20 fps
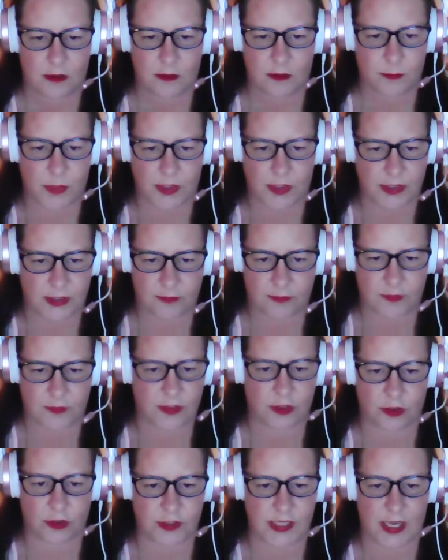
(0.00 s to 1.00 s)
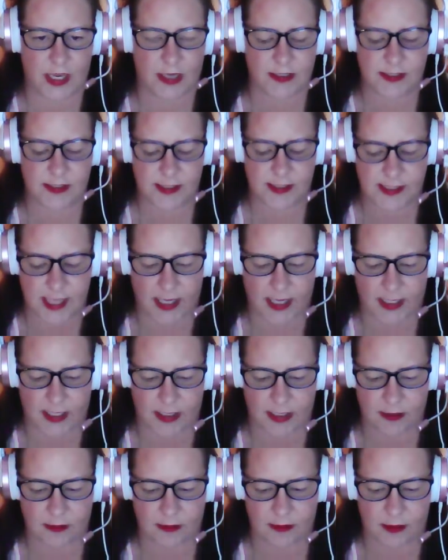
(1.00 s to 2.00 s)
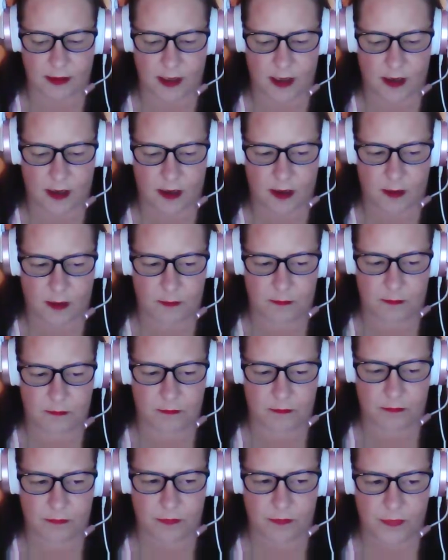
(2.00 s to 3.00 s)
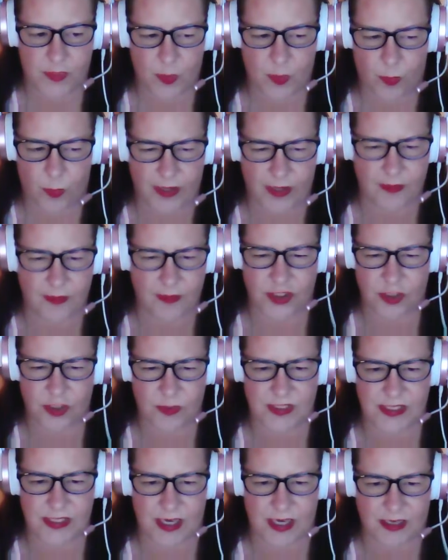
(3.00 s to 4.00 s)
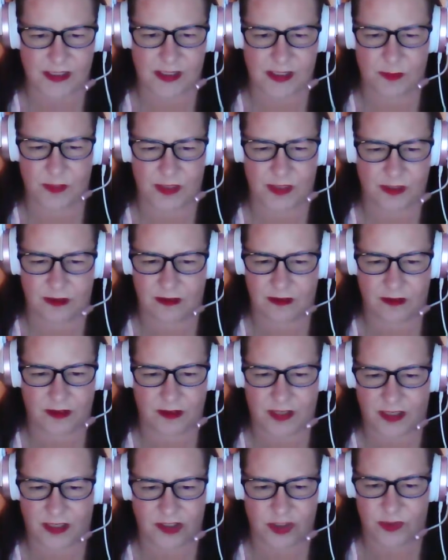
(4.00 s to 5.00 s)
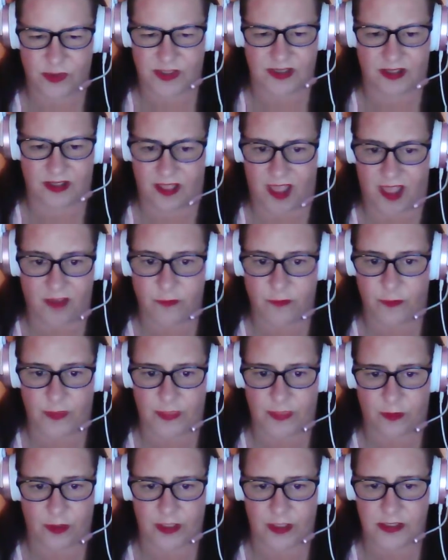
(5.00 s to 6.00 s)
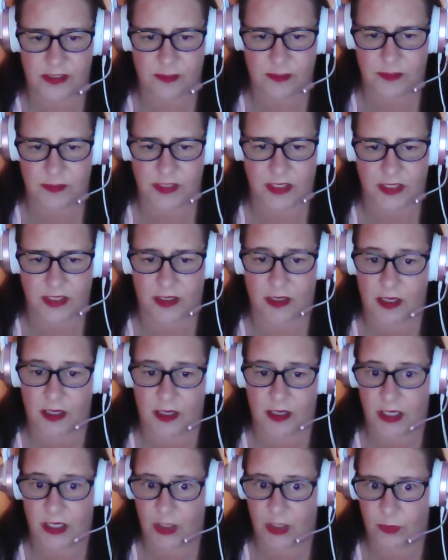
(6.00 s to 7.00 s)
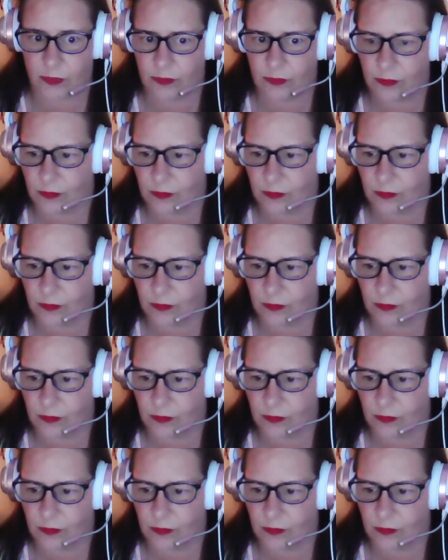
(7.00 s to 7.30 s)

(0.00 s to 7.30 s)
believing your text. Second, the way that she was texting with her looked like she was in love with Chris. I was like, no.